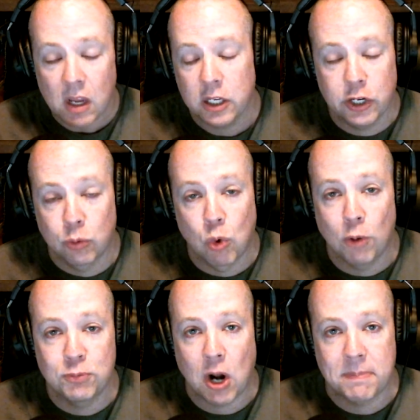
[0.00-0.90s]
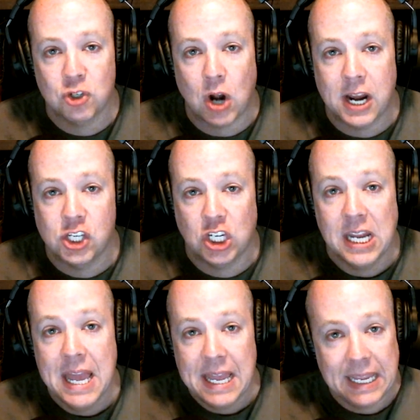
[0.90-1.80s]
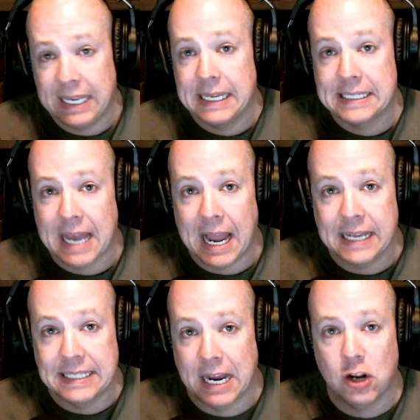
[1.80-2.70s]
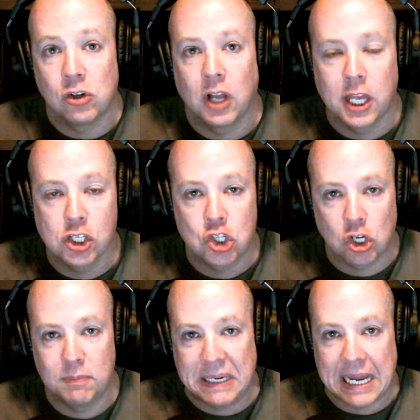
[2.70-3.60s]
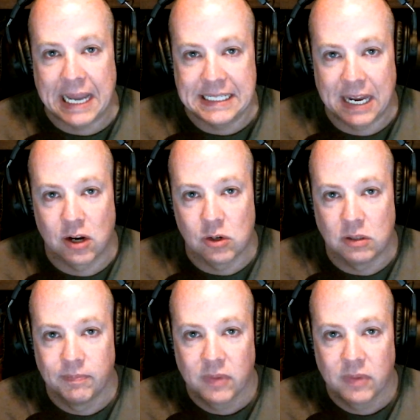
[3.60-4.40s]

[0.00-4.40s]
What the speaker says: your rope drop strategy is identical and should be identical.